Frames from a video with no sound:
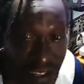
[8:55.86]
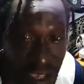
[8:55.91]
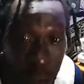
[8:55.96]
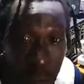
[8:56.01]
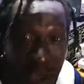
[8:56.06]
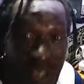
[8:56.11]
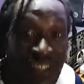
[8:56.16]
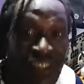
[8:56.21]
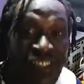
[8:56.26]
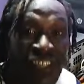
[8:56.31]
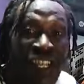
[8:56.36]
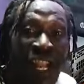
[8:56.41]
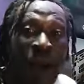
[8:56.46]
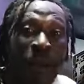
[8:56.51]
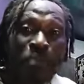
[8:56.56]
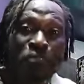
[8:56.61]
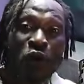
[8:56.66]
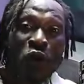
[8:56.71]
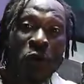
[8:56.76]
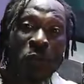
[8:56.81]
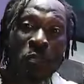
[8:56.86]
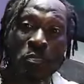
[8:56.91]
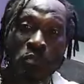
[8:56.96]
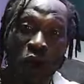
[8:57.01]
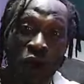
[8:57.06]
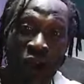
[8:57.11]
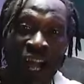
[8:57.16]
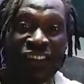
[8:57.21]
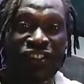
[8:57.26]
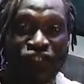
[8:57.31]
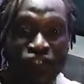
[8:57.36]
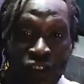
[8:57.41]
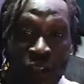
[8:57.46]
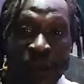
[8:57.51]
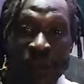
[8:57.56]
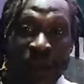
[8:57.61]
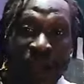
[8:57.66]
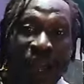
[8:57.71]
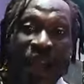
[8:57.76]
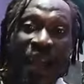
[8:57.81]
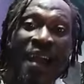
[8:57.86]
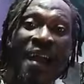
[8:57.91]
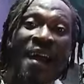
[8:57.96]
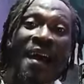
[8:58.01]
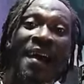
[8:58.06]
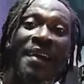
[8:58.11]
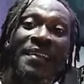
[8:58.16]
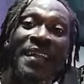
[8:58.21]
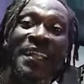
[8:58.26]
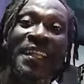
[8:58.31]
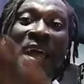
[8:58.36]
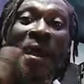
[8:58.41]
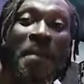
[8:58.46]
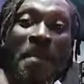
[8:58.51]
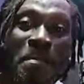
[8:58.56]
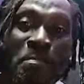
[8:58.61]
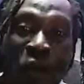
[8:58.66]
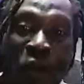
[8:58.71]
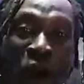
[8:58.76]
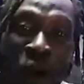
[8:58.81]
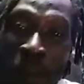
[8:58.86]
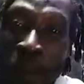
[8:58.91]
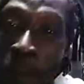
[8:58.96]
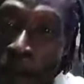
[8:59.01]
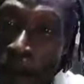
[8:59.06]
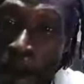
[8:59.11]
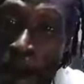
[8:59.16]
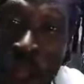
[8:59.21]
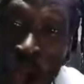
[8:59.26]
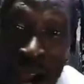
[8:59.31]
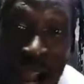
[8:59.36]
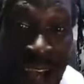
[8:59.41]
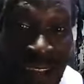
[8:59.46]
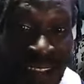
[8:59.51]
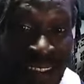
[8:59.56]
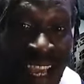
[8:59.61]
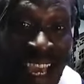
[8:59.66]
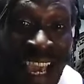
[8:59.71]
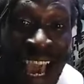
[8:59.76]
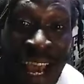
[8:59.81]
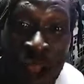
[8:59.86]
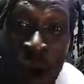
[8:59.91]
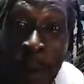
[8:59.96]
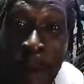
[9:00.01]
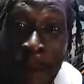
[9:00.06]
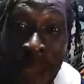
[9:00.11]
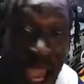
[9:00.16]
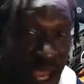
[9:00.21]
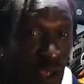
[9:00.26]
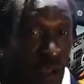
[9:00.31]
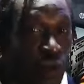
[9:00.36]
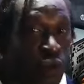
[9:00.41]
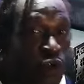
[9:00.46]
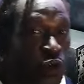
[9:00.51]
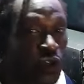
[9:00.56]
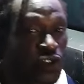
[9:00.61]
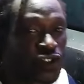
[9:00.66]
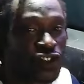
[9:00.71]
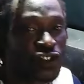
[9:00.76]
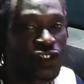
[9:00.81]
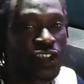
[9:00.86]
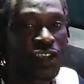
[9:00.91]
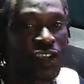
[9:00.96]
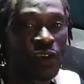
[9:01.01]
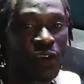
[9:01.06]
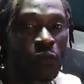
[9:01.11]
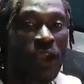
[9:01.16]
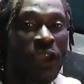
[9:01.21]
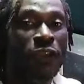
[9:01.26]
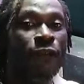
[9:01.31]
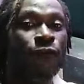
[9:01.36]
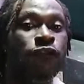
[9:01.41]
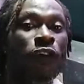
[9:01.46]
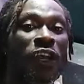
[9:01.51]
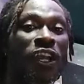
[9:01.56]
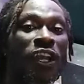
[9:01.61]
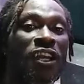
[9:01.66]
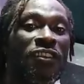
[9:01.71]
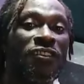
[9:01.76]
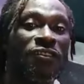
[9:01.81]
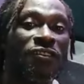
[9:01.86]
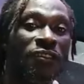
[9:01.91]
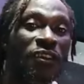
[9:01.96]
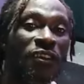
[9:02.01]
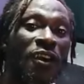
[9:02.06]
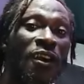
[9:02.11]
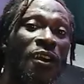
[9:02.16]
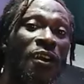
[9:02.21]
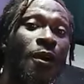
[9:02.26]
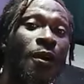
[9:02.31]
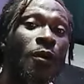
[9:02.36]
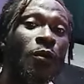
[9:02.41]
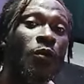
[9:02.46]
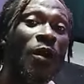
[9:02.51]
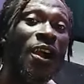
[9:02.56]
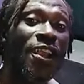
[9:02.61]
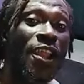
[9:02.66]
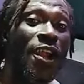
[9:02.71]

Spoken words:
They always saying a broke bloggers them. Now them broke bloggers they are don't make you so today. Where you forget? Where